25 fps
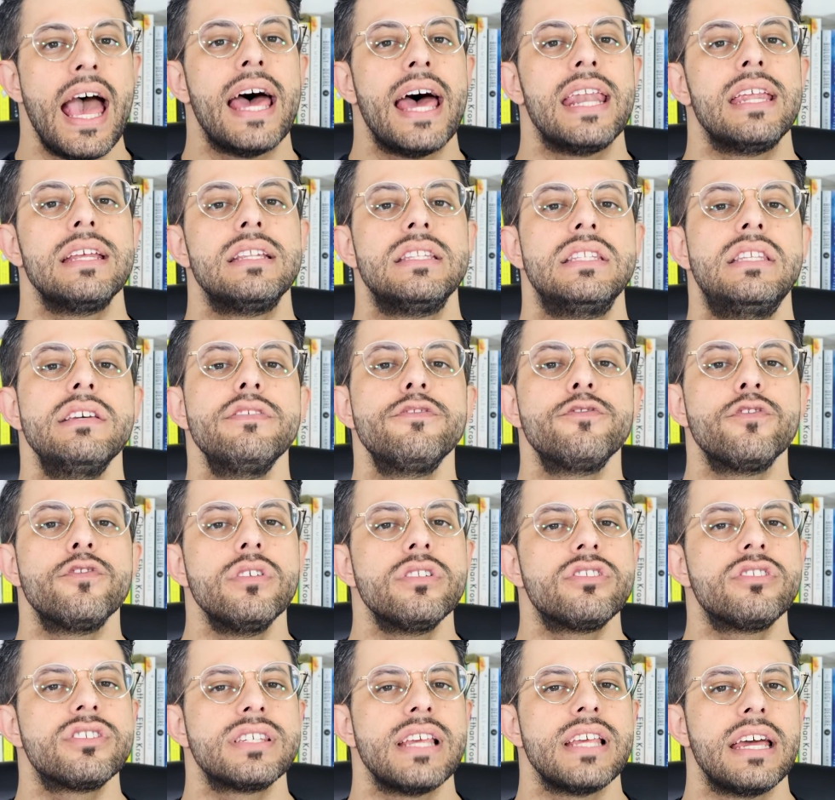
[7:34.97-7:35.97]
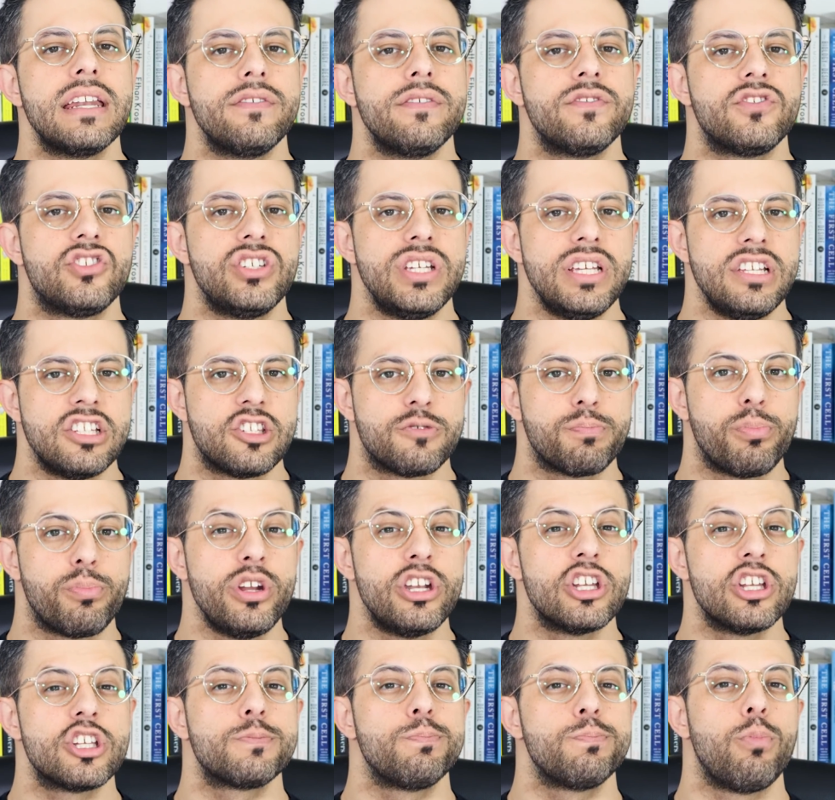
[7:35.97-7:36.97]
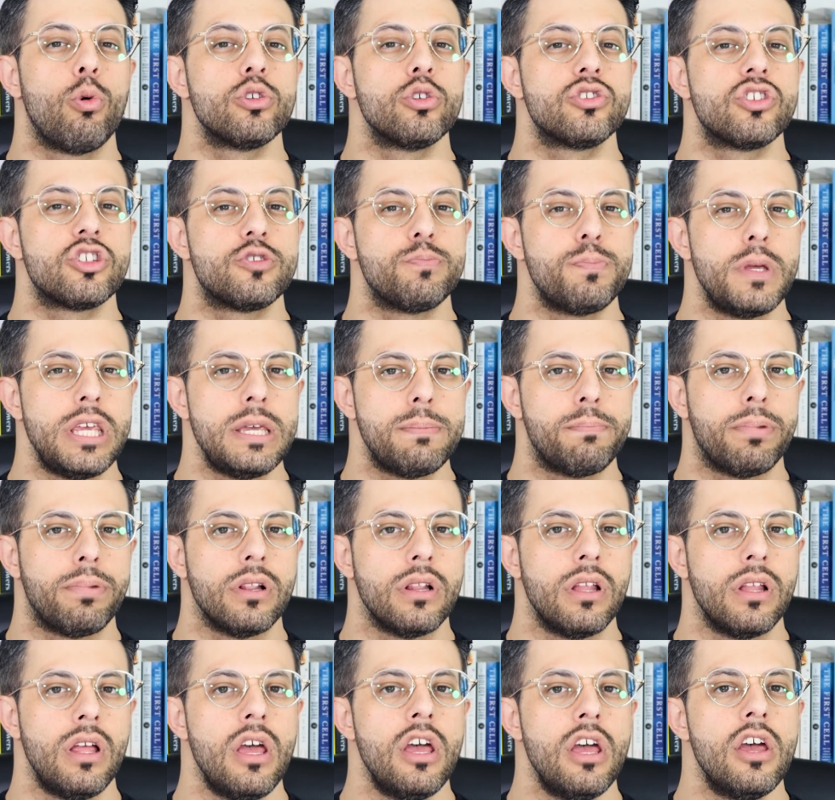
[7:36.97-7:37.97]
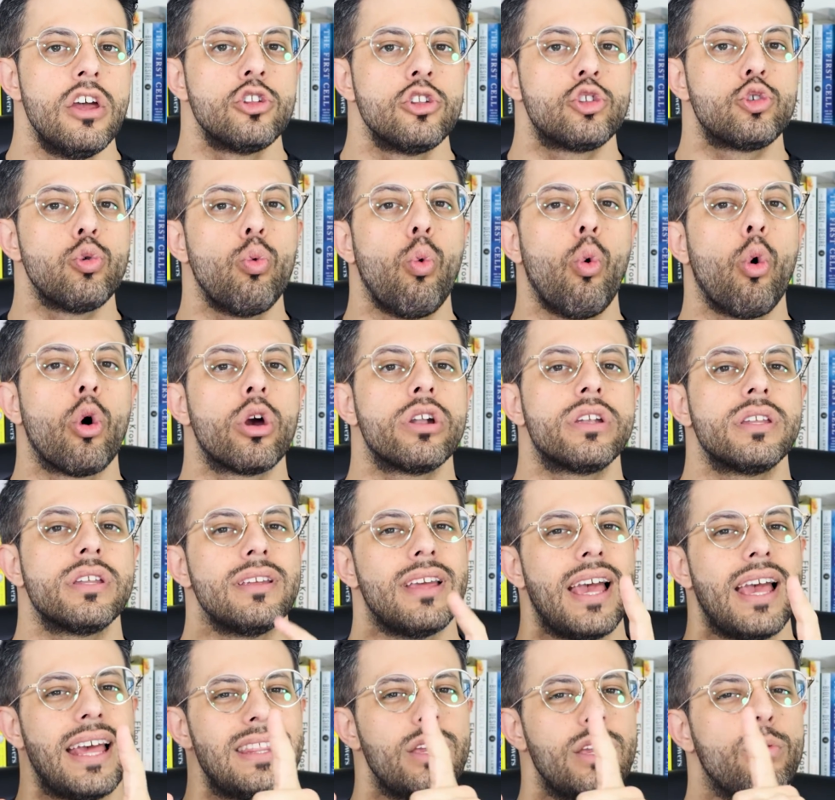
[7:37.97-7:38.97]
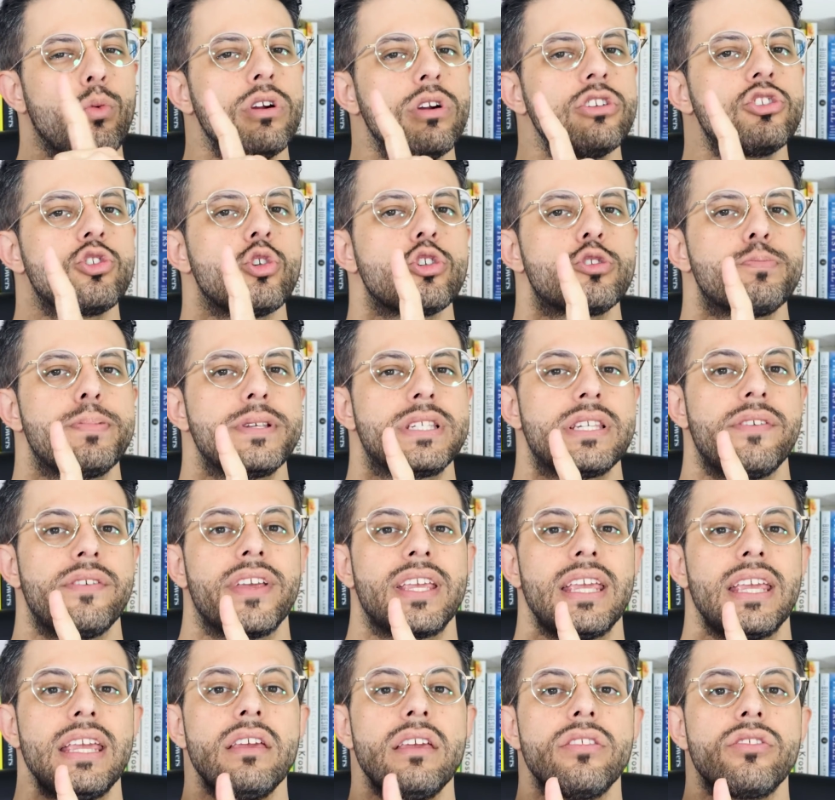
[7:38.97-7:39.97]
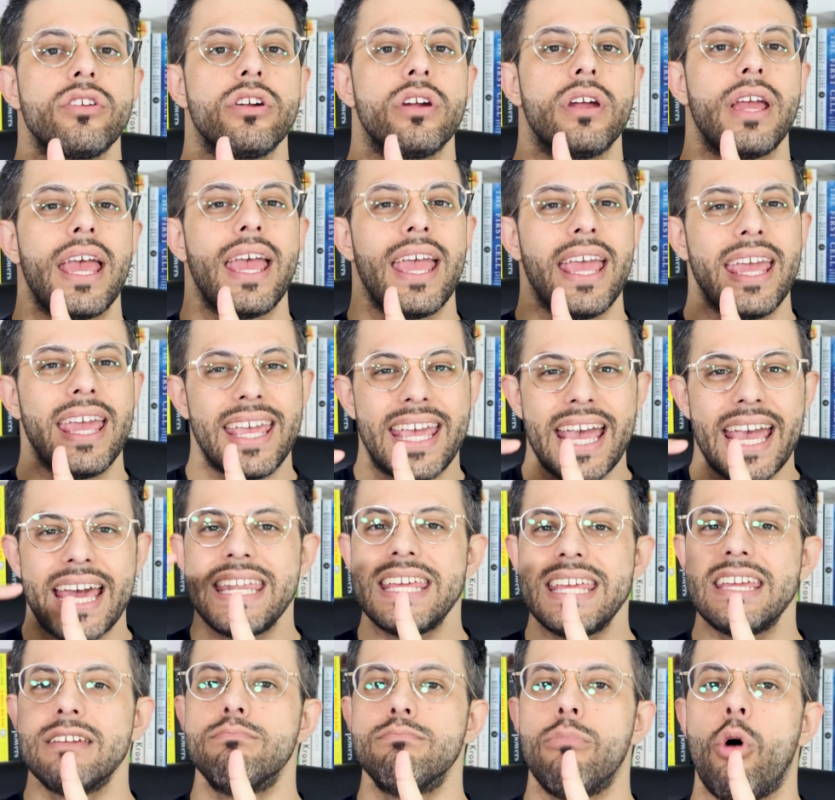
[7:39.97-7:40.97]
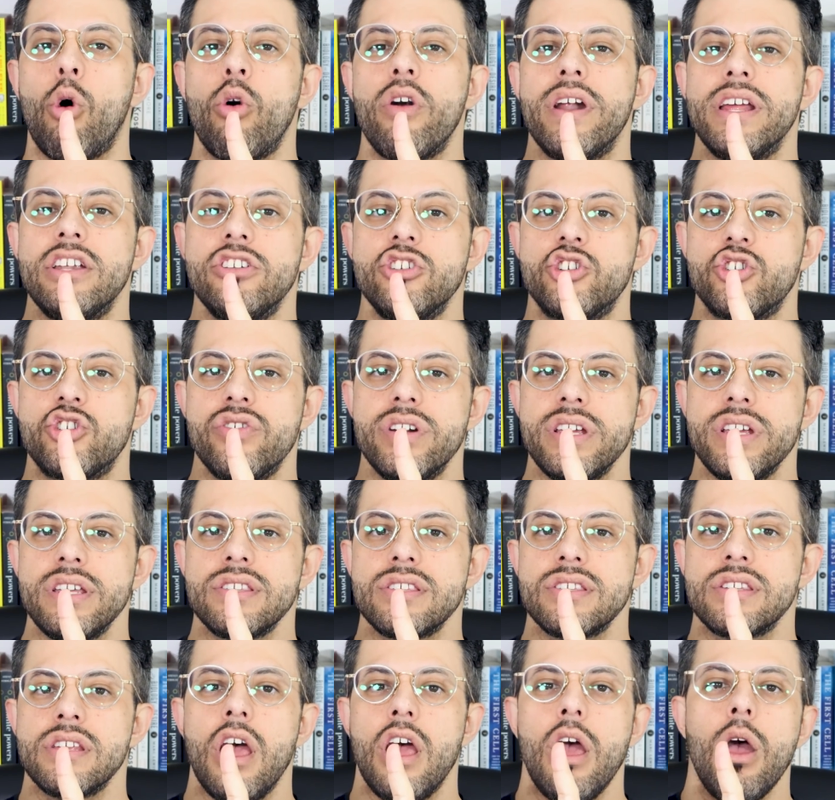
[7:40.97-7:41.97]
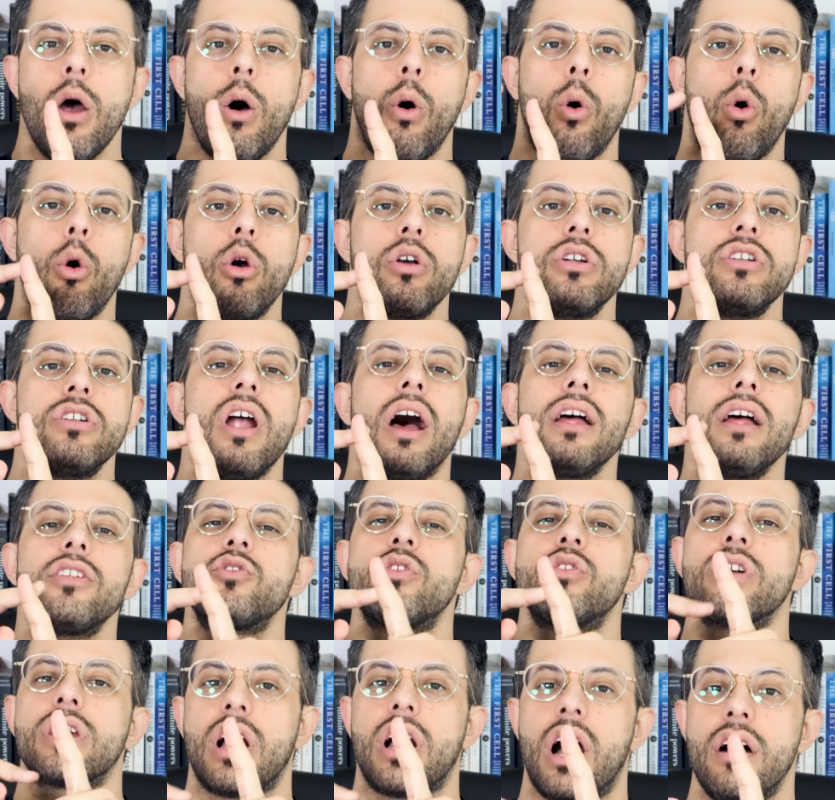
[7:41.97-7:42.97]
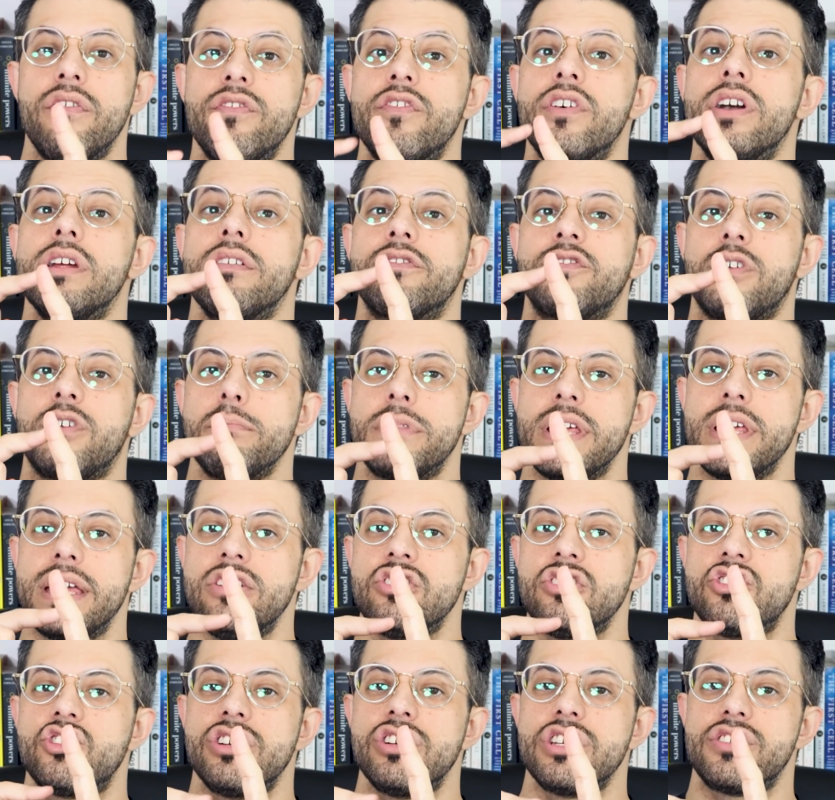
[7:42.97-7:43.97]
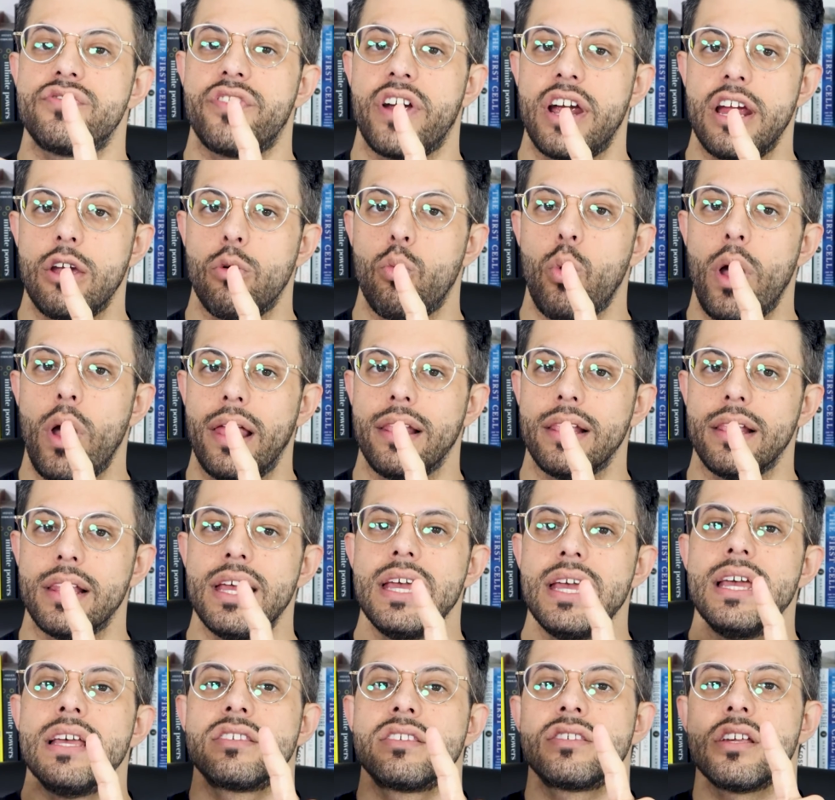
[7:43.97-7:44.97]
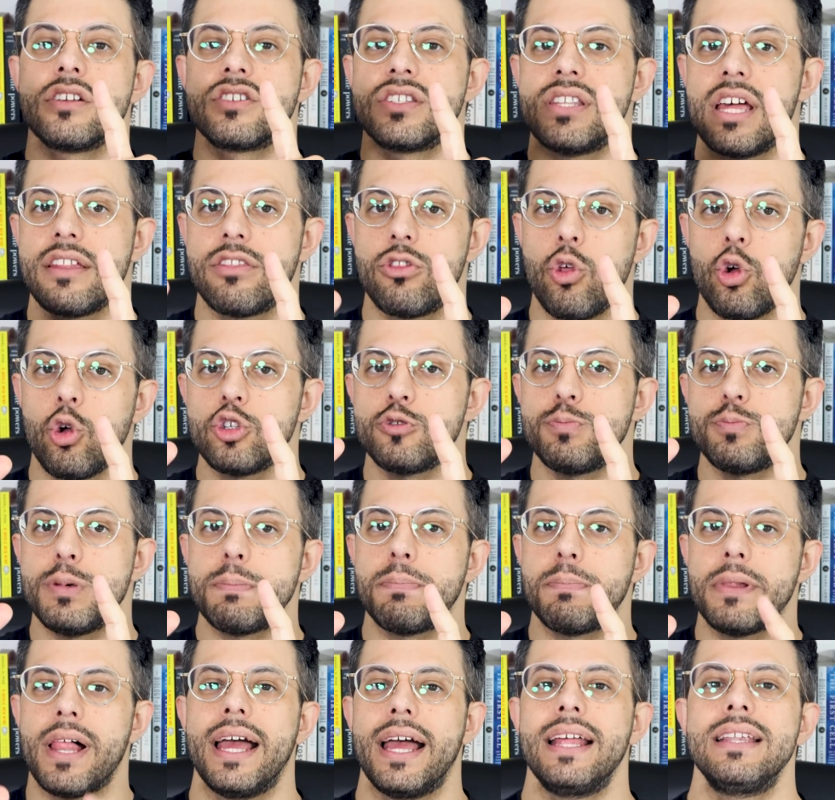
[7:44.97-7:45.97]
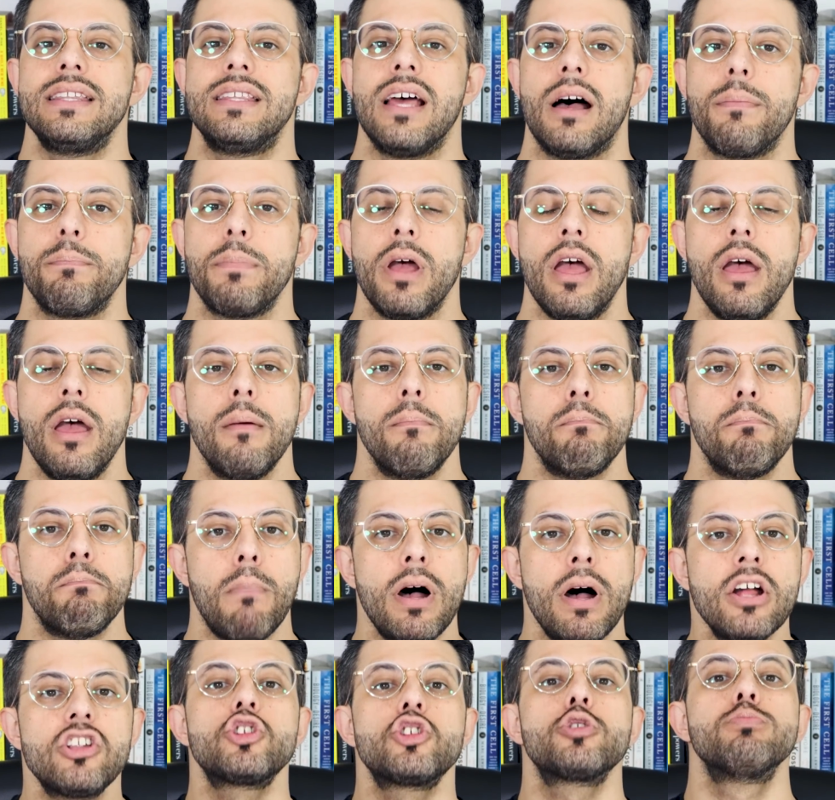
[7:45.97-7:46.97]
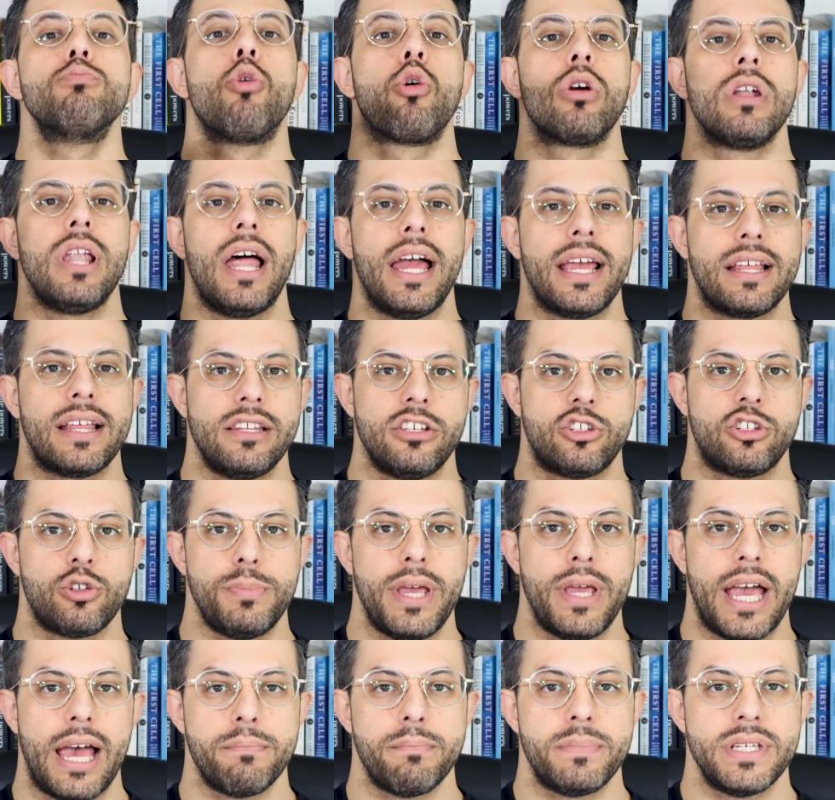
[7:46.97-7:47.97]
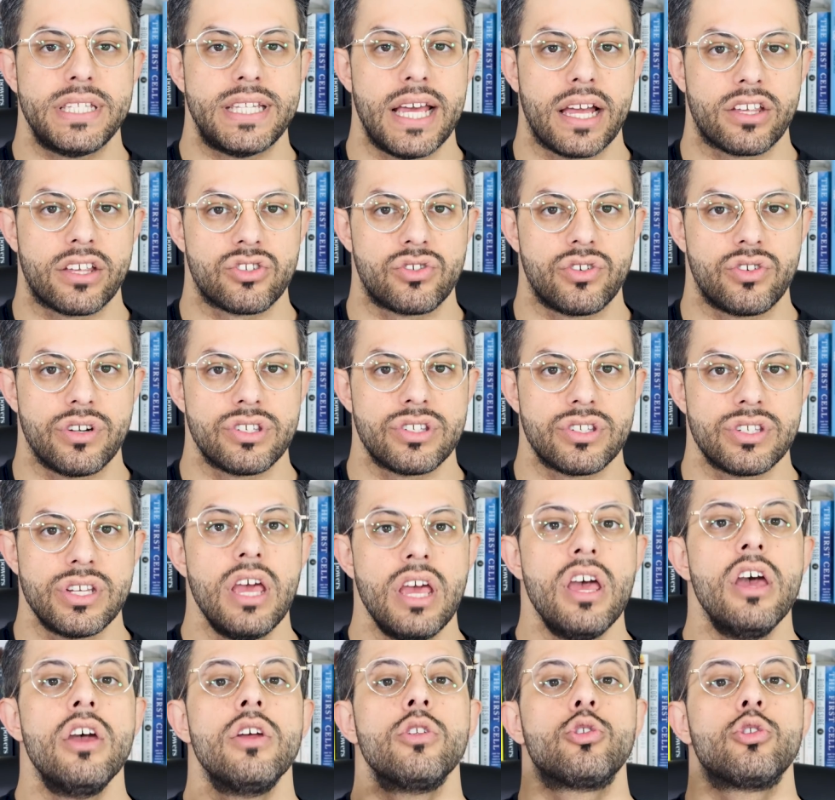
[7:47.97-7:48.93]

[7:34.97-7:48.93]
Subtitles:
and a different set of genes predisposes people toward, and they weren't so specific, either getting more injuries or not recovering from the injuries very well, such that those people end up much more likely to be ambidextrous,